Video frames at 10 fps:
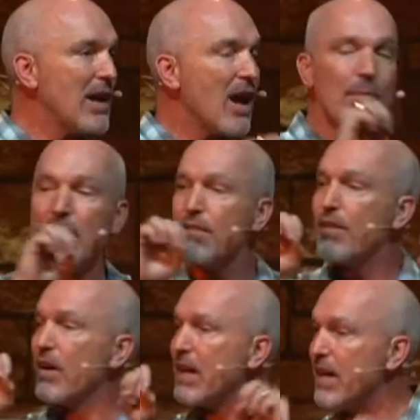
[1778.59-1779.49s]
by the
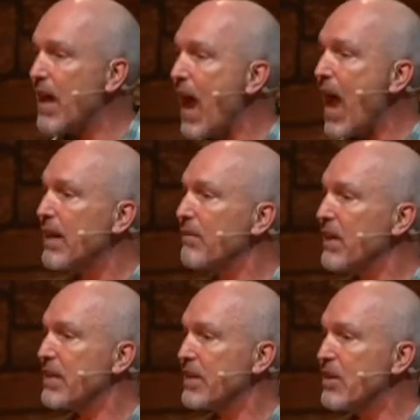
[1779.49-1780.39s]
very God of
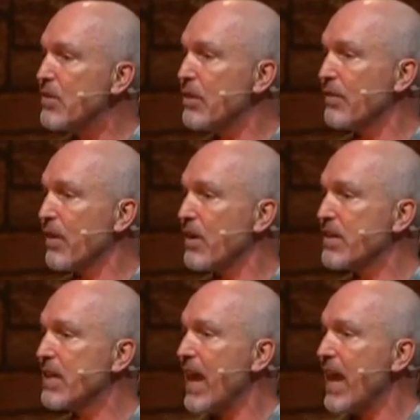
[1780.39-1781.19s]
this universe